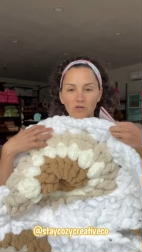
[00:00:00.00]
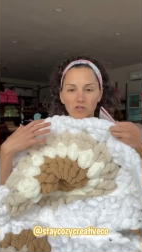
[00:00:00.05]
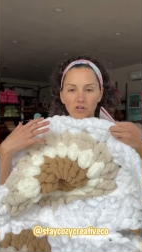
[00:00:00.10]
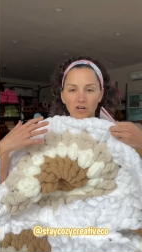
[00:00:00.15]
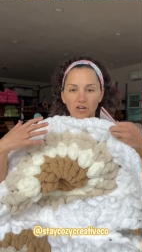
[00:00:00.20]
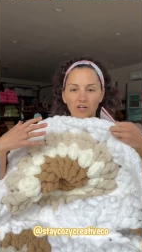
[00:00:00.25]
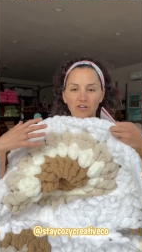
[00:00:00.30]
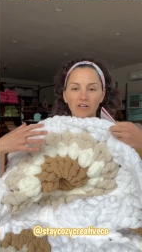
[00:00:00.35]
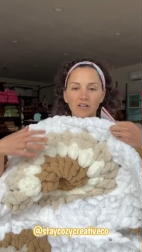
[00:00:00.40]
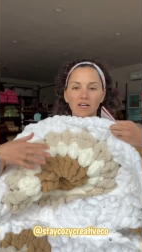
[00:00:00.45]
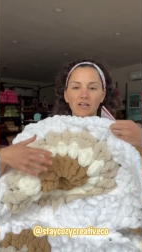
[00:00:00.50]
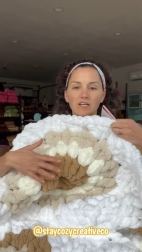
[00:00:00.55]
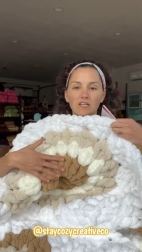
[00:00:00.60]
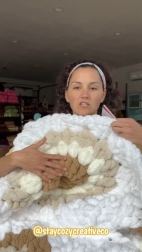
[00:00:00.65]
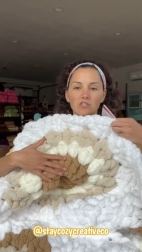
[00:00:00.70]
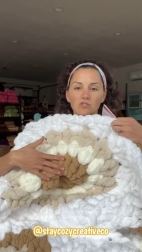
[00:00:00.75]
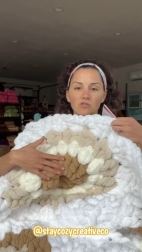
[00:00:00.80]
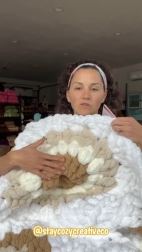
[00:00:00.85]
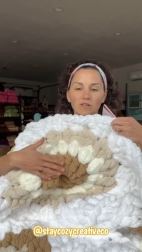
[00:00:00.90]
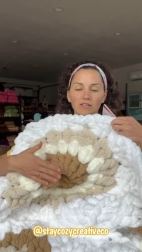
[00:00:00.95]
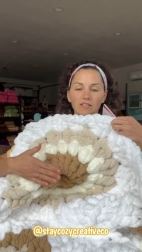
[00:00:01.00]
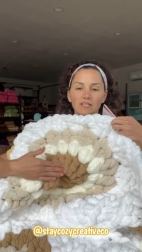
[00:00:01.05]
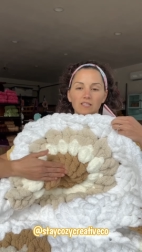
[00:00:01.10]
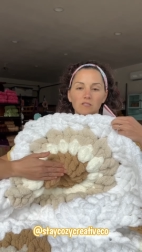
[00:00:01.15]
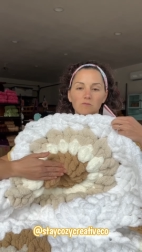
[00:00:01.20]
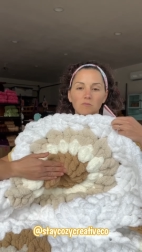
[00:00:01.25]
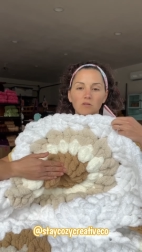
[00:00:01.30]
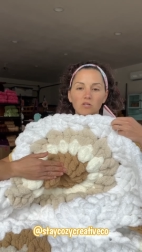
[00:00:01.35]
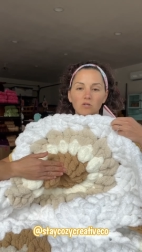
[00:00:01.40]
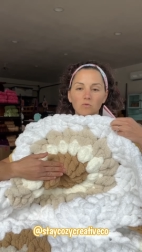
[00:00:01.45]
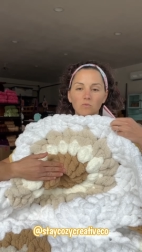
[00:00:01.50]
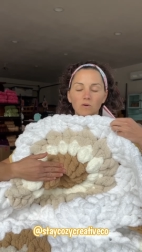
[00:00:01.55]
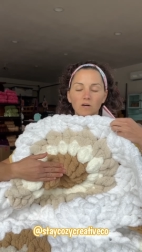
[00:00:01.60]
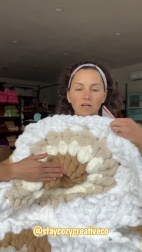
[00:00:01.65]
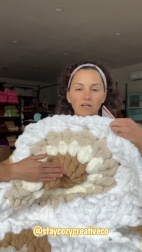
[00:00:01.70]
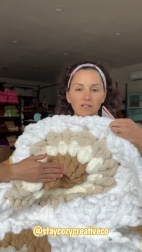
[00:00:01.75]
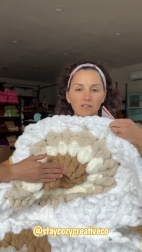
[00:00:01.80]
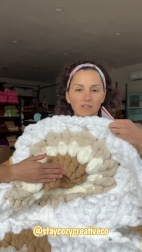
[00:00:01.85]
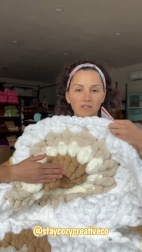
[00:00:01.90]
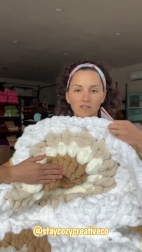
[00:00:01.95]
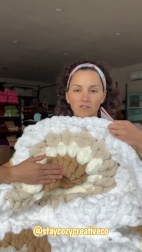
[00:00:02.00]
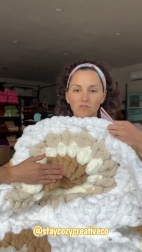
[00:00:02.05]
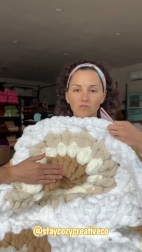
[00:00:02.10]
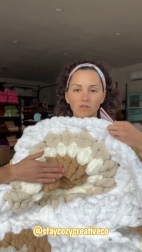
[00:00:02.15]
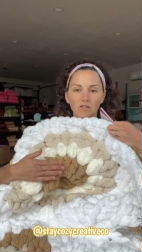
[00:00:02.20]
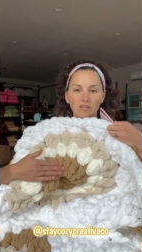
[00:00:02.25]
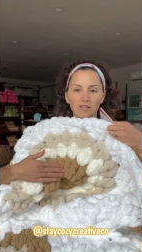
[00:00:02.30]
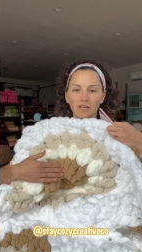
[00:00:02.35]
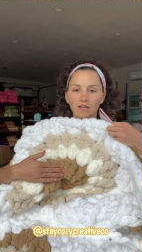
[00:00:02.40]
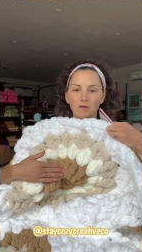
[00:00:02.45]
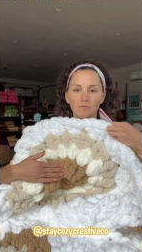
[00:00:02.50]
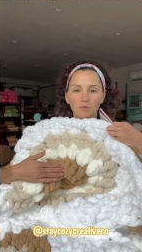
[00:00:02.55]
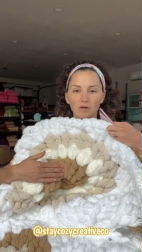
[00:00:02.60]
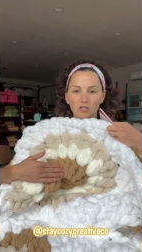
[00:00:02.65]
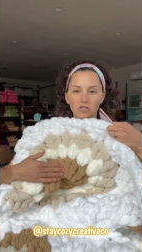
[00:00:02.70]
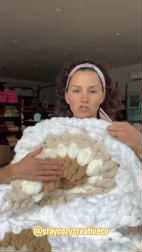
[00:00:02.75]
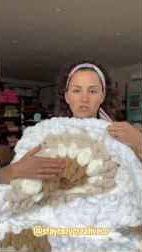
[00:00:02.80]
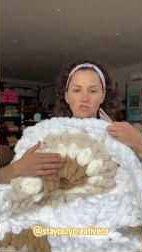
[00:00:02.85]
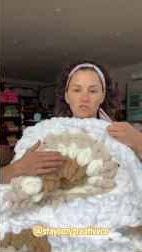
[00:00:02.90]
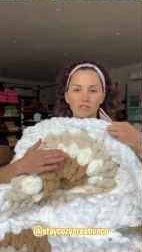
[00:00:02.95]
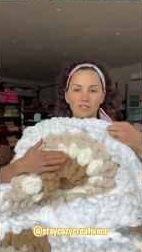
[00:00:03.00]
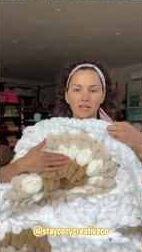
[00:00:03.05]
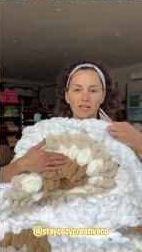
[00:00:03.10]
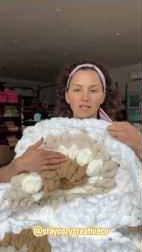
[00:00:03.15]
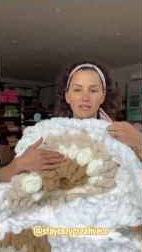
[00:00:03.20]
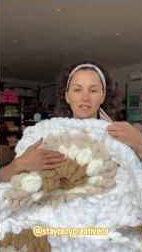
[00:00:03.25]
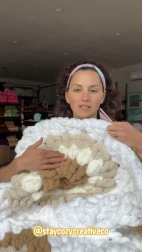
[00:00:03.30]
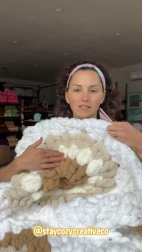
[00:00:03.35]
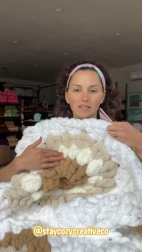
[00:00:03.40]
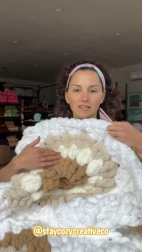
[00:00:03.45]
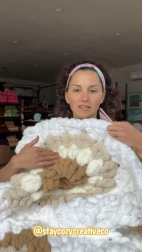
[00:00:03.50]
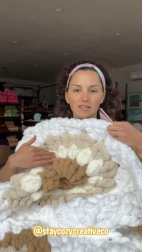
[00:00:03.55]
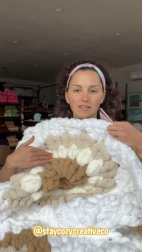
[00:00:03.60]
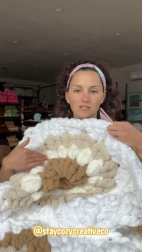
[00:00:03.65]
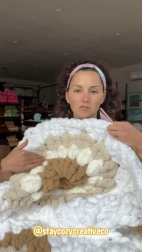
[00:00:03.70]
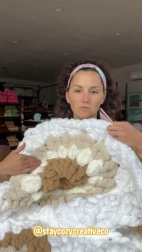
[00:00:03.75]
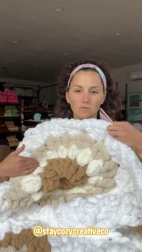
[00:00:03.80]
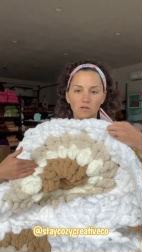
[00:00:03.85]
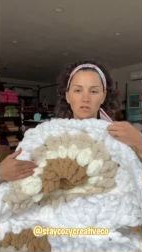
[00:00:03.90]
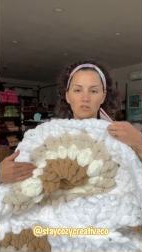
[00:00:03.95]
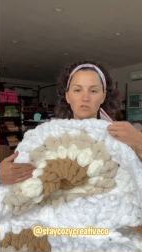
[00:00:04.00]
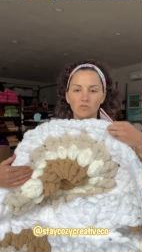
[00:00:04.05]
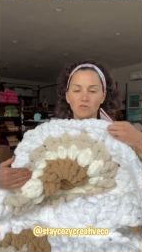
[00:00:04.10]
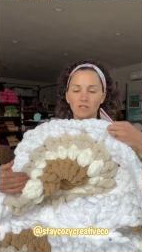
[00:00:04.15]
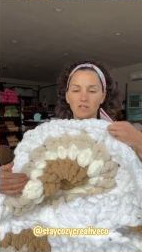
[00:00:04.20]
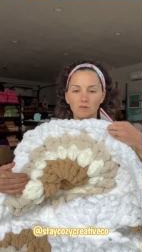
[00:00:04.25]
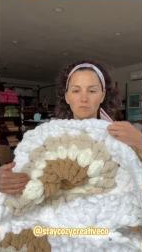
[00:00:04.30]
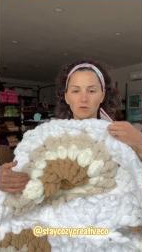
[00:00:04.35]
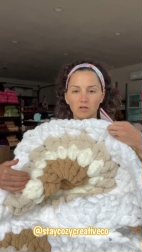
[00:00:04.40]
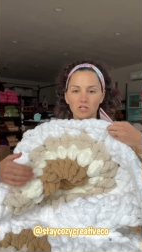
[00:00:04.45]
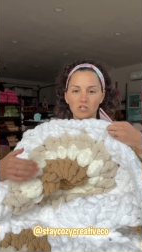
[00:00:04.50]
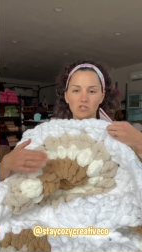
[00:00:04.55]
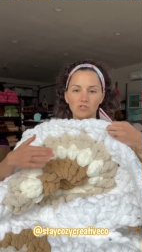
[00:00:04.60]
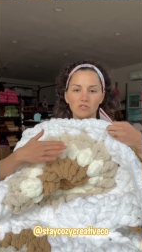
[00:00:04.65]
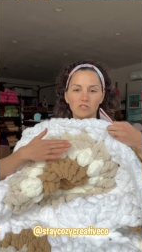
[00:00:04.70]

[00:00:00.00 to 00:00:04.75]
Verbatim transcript: yarn. So like this middle one, you need like a partial skein. This one, you need a partial